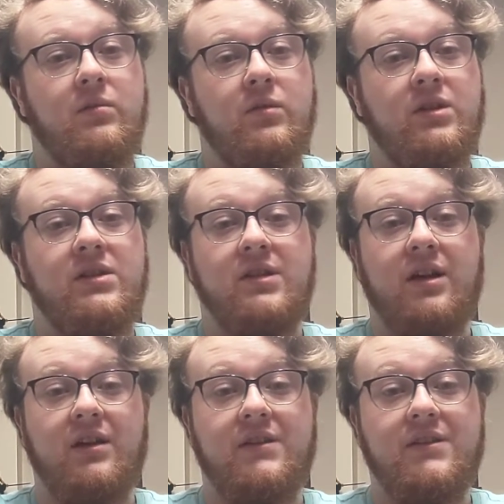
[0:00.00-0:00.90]
Which
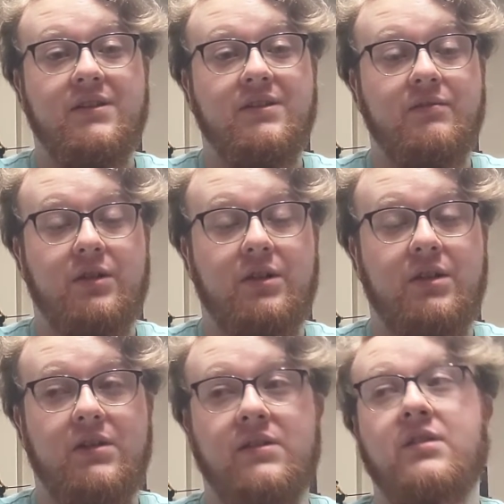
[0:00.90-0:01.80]
sucks. It really
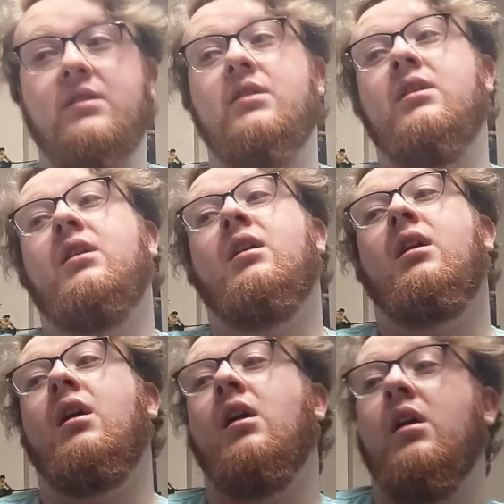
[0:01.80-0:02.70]
does.
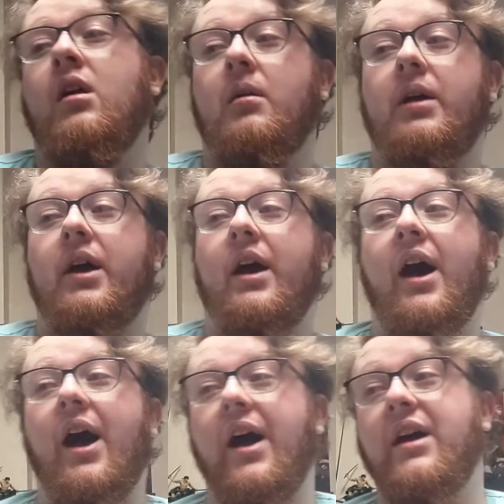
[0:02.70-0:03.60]
Yeah,
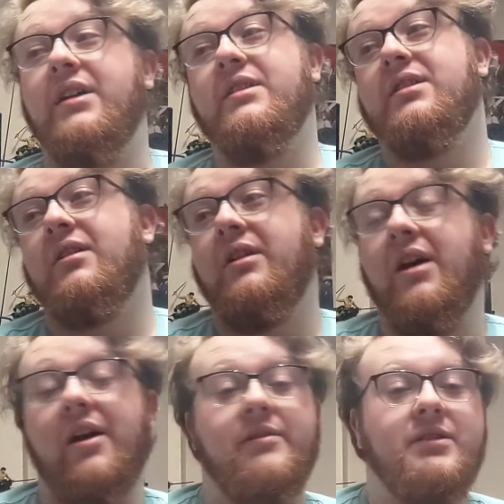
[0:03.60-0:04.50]
so
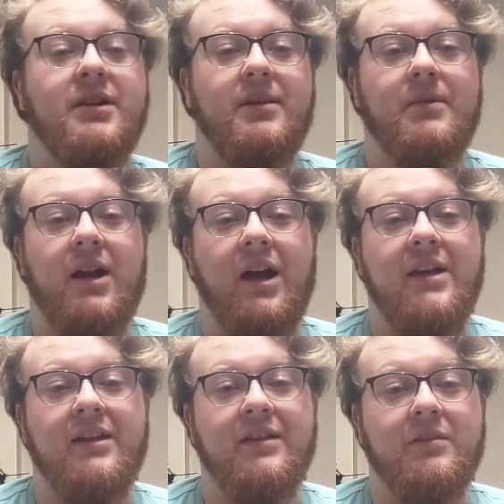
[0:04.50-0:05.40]
I've just got a bit of
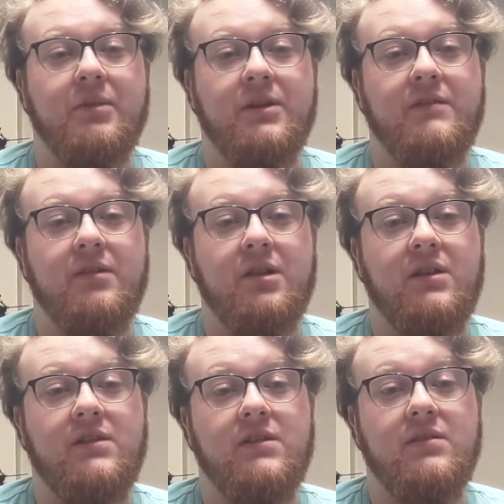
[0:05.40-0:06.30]
idling the past few
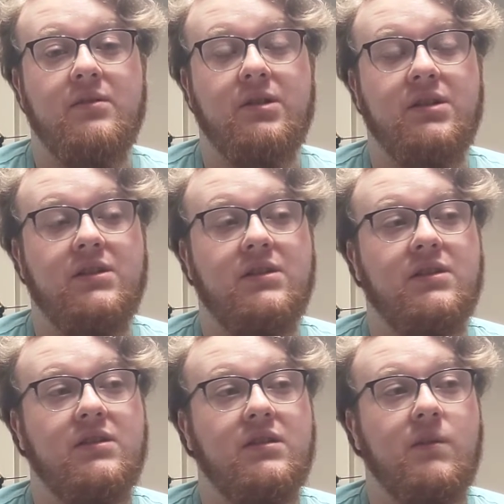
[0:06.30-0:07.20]
days, which
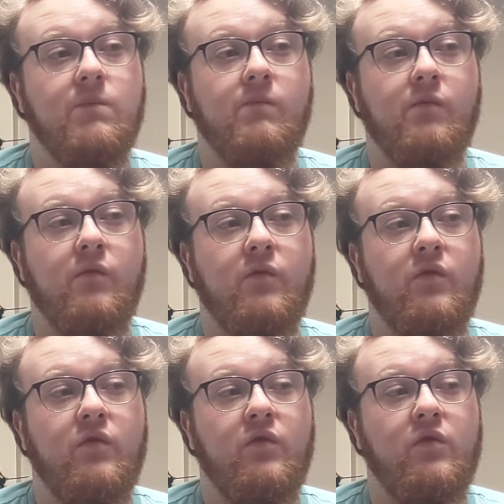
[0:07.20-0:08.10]
is
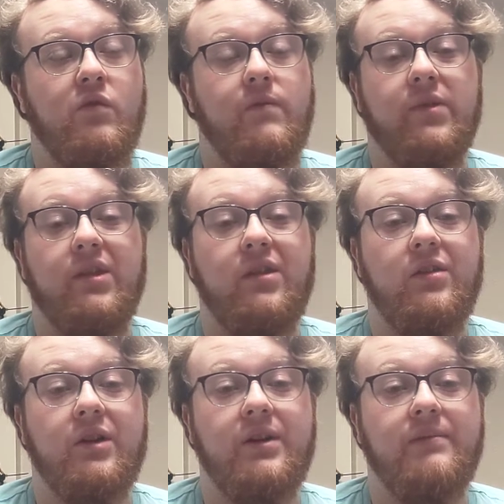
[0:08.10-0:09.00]
not
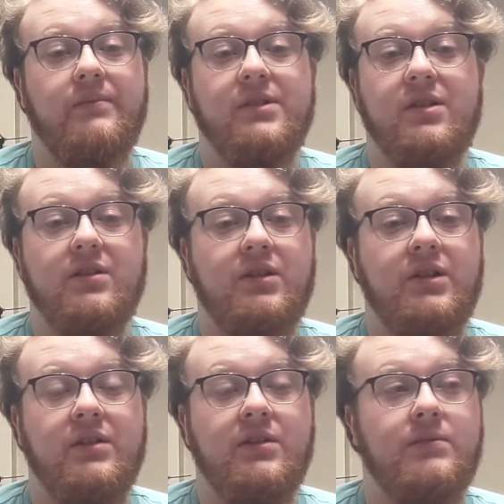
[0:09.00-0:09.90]
great. It's not
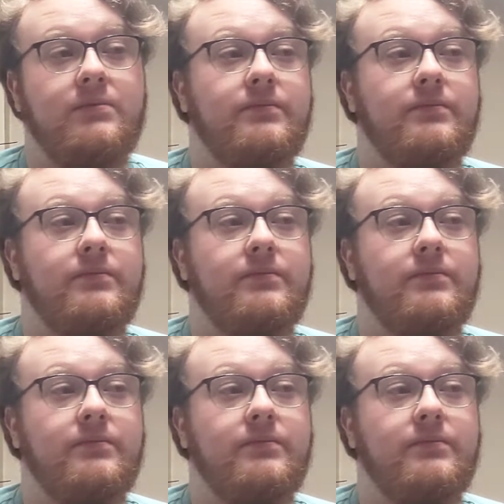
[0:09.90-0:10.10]
great at all.